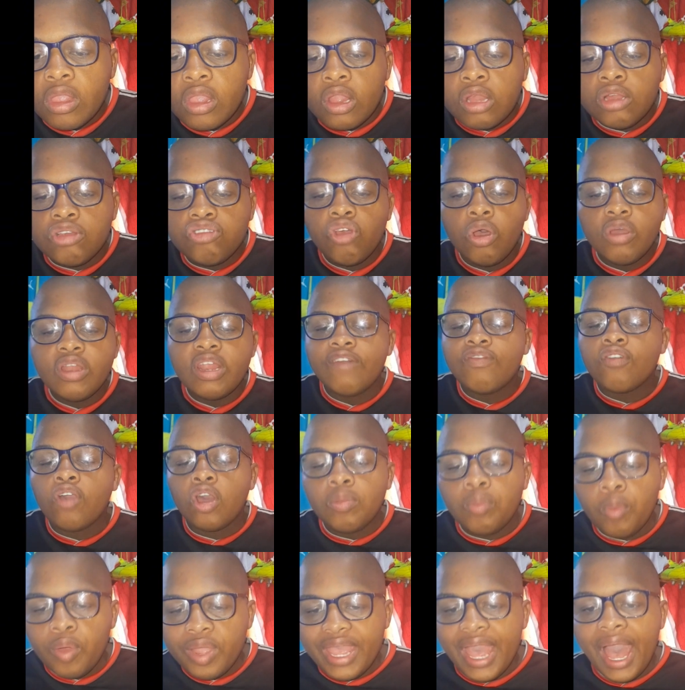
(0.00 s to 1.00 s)
So they've got
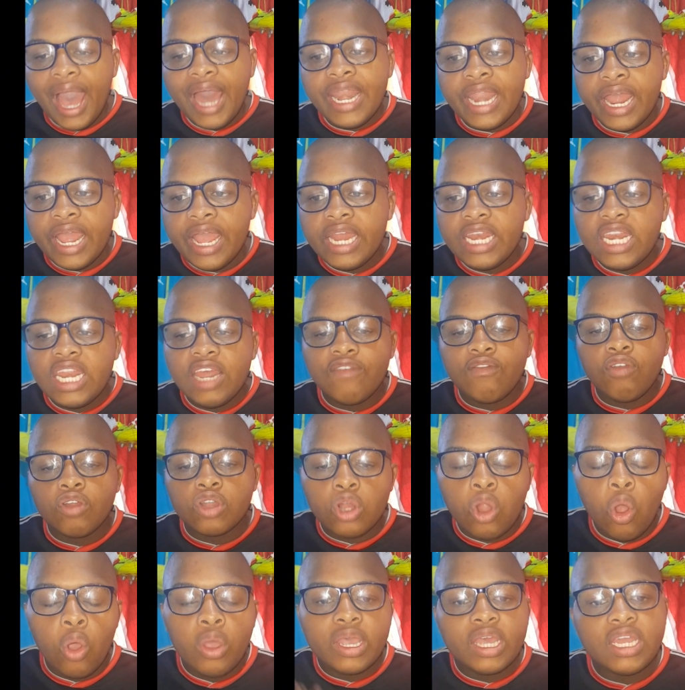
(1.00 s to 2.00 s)
Monyane, they've got
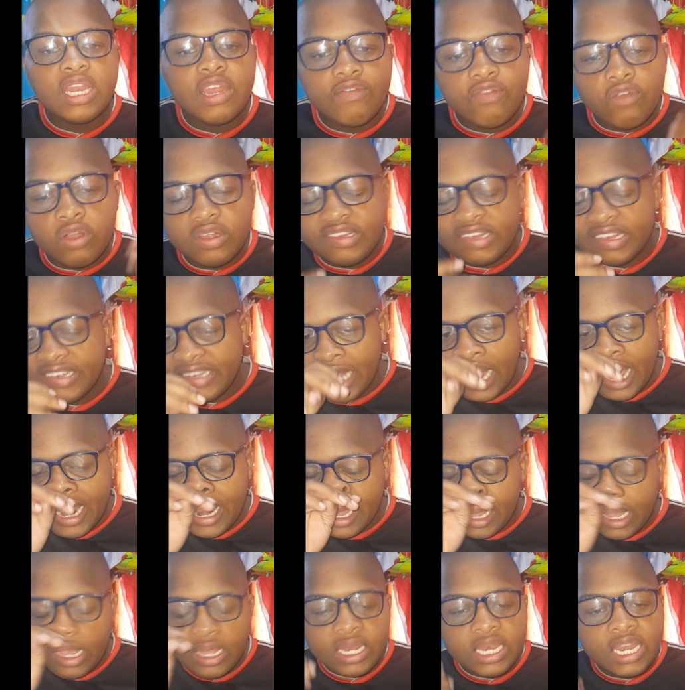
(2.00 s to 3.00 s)
Koki, they've got
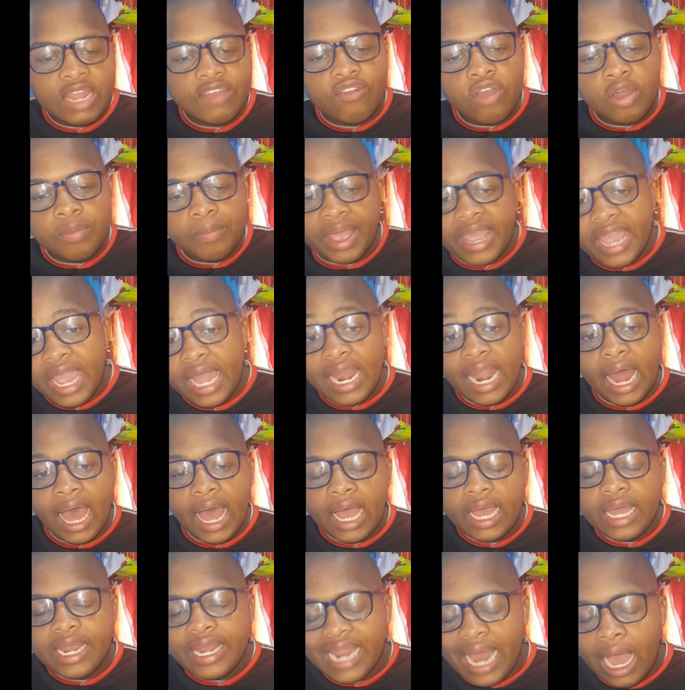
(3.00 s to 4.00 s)
Sesane, they've got Mayela.
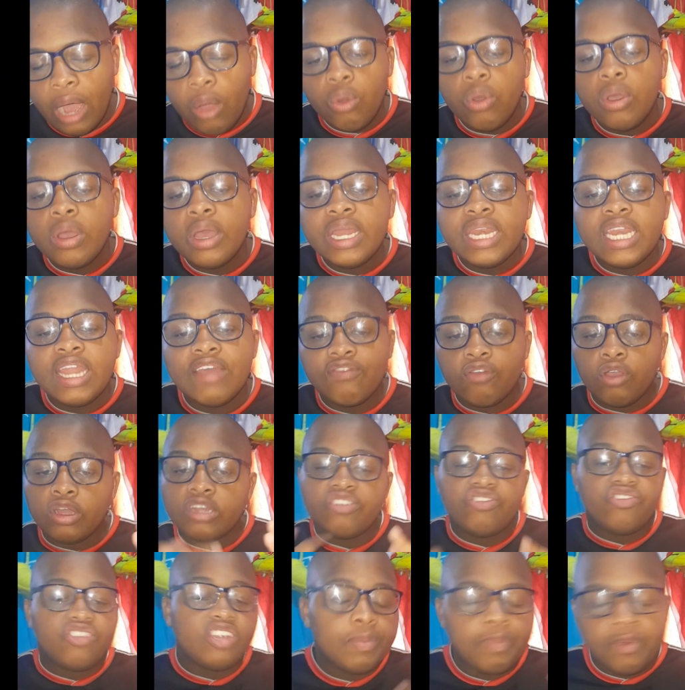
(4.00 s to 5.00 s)
Now they've got
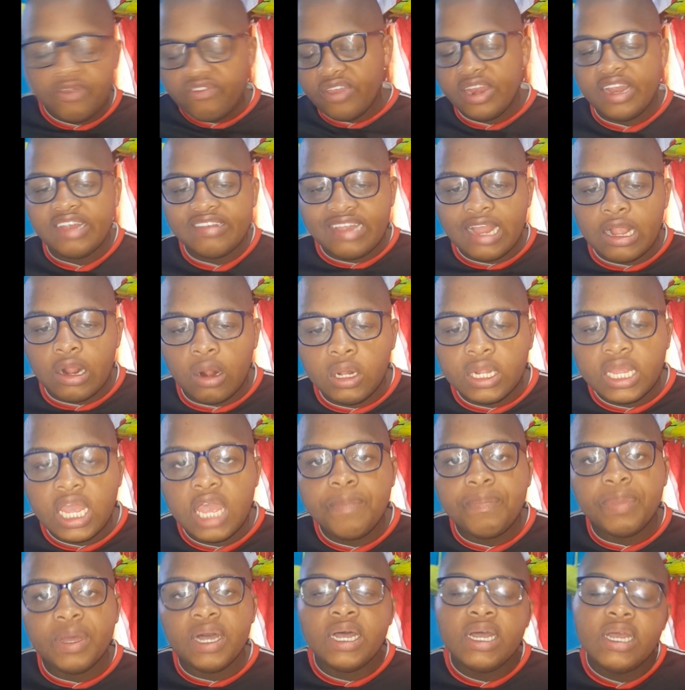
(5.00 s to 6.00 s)
Siposhan as their
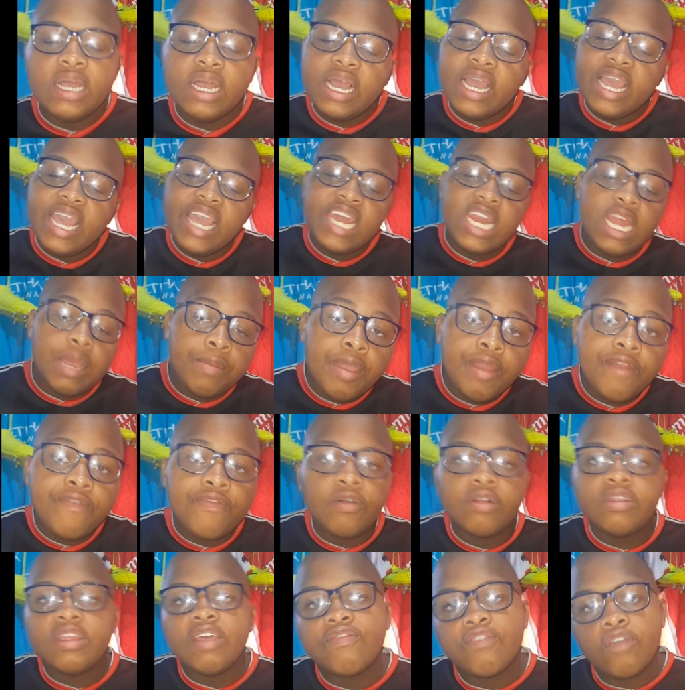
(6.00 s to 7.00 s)
goalkeeper. In the
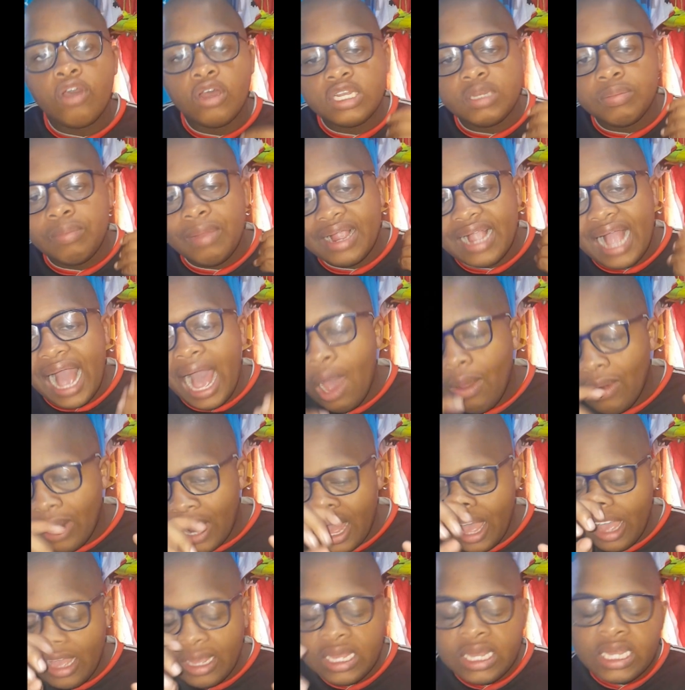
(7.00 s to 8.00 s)
midfield, they've got
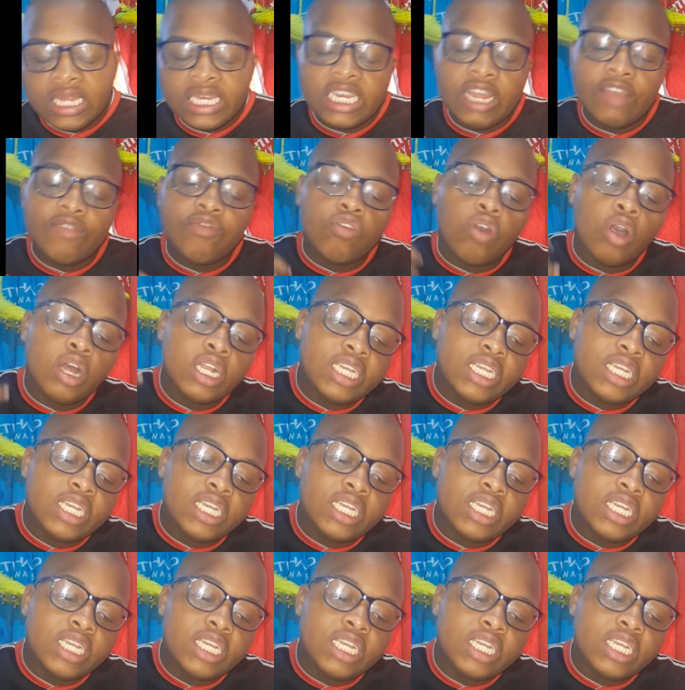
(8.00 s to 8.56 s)
Makaula, they've got